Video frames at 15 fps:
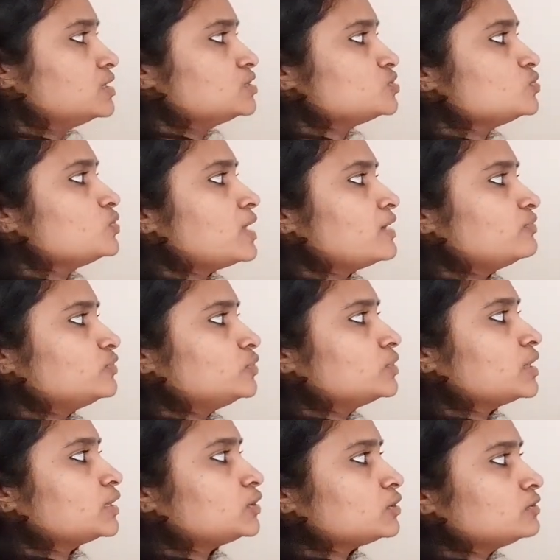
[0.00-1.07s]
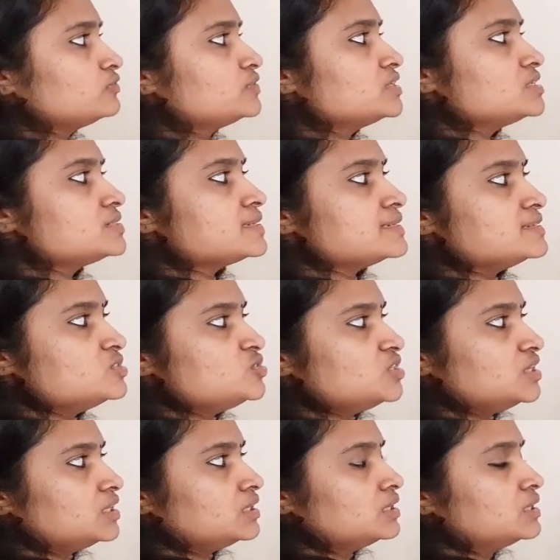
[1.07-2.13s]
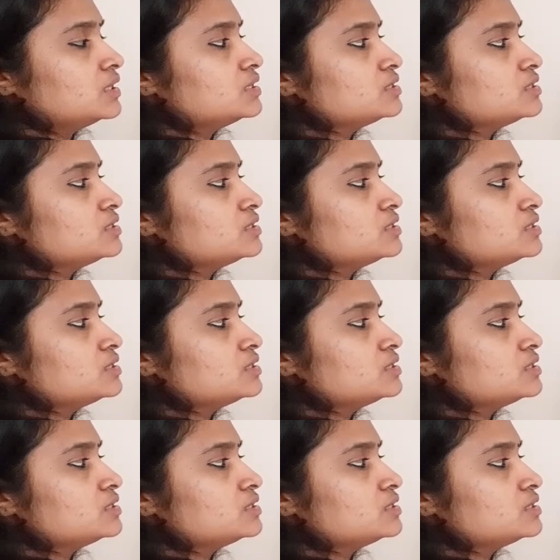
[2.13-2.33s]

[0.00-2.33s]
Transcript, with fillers: So you have to cut off this g.